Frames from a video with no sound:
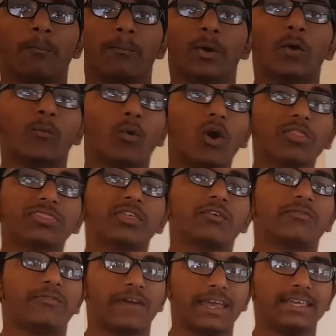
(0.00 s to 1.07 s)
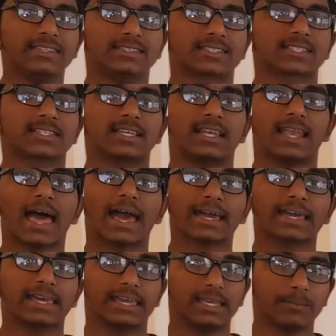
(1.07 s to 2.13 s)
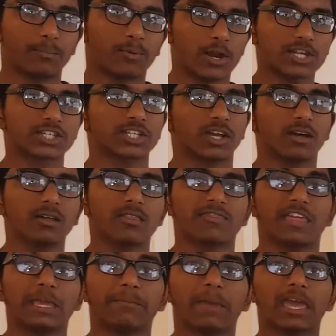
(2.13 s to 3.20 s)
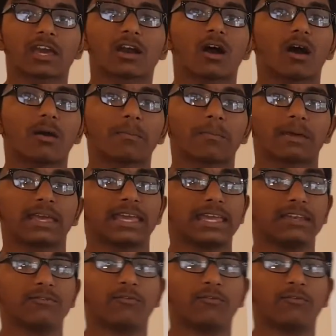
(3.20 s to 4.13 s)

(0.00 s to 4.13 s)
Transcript: But what the veins lack in pressure, they make up in